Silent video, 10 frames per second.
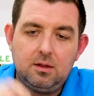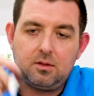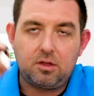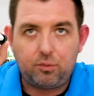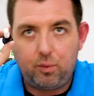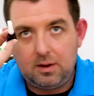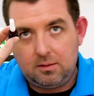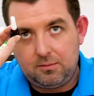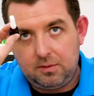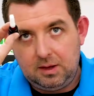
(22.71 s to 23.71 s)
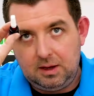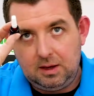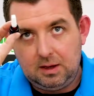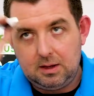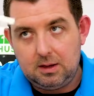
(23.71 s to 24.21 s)
The thread of
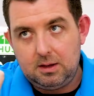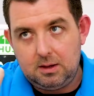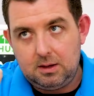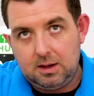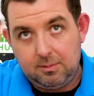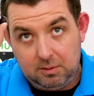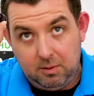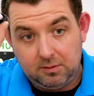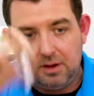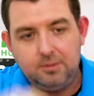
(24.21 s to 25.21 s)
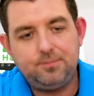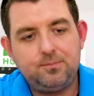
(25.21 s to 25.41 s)
the MP rotator